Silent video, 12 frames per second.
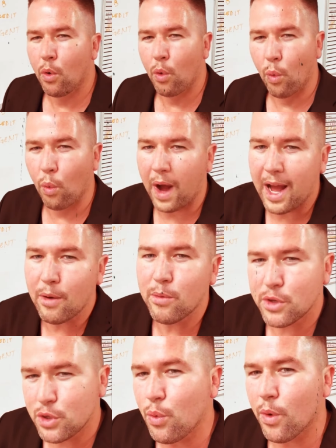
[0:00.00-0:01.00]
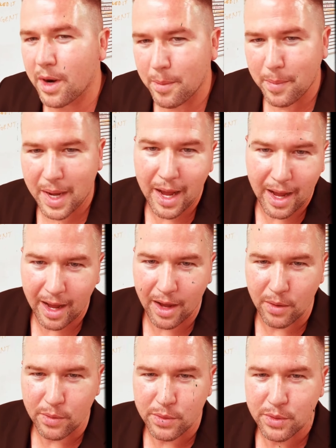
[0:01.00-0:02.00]
Why would you want to buy a
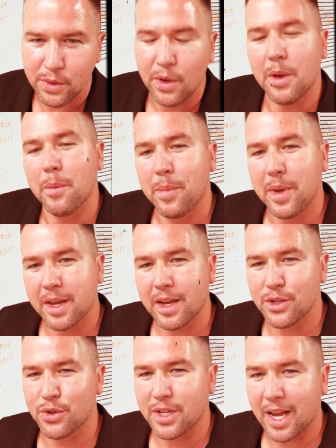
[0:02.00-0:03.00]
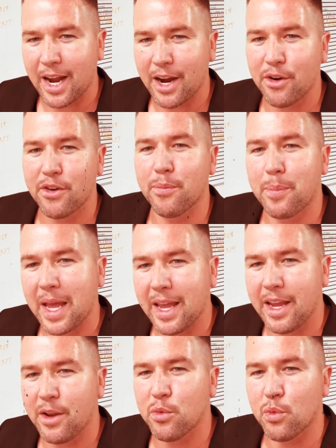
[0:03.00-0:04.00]
house? Because you're tired of
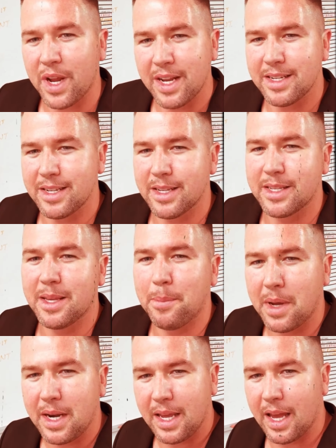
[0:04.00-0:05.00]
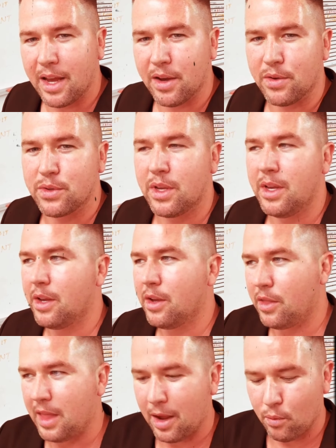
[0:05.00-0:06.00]
paying rent to somebody else.
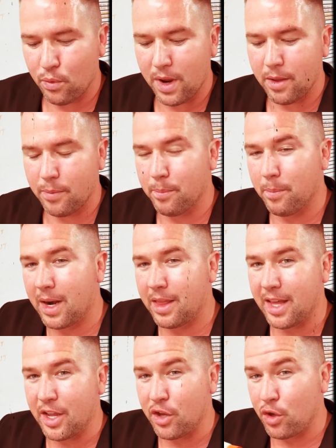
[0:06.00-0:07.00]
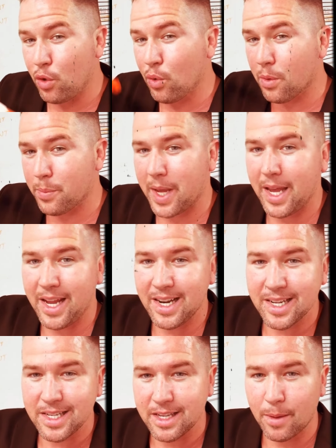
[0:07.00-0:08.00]
That rent money that you are paying
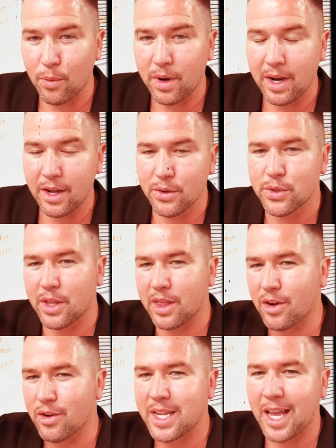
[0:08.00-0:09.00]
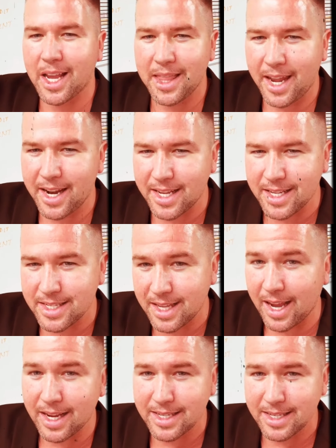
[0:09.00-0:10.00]
to someone else, they're taking that
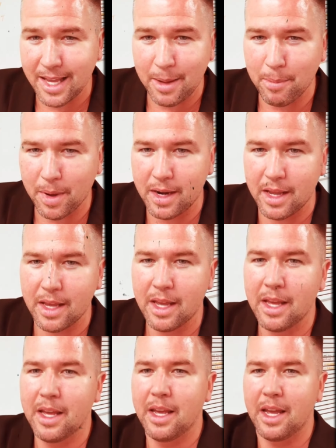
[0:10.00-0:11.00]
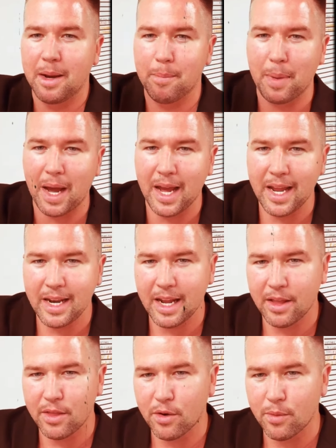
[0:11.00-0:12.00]
exact same money and buying
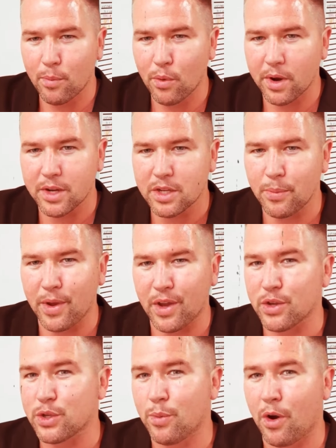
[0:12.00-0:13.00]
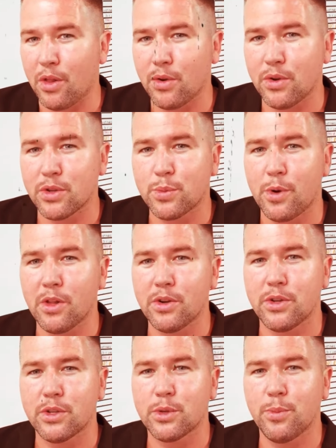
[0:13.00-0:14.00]
down their mortgage to make it smaller and smaller
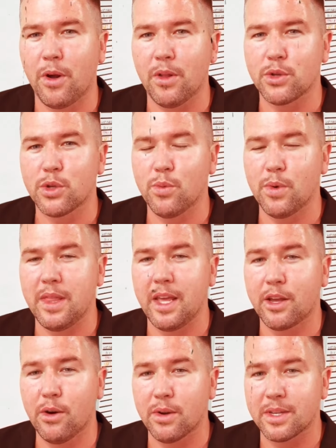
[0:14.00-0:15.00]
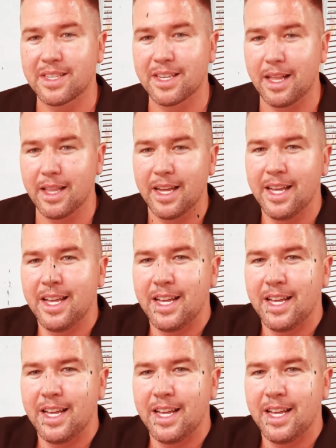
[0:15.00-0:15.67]
and smaller. So when they go to sell it,